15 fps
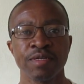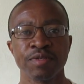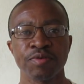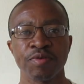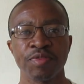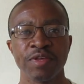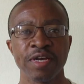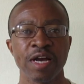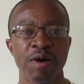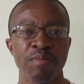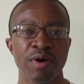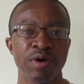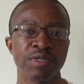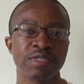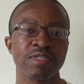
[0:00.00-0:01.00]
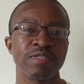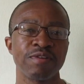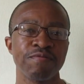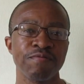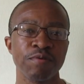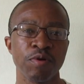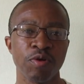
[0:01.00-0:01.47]
So think about it.
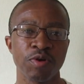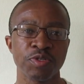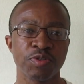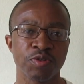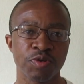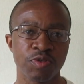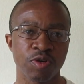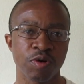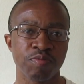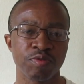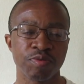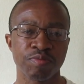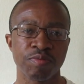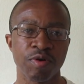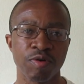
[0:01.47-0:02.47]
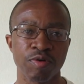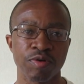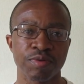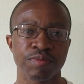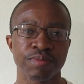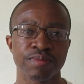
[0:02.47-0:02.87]
If you lost your job tomorrow,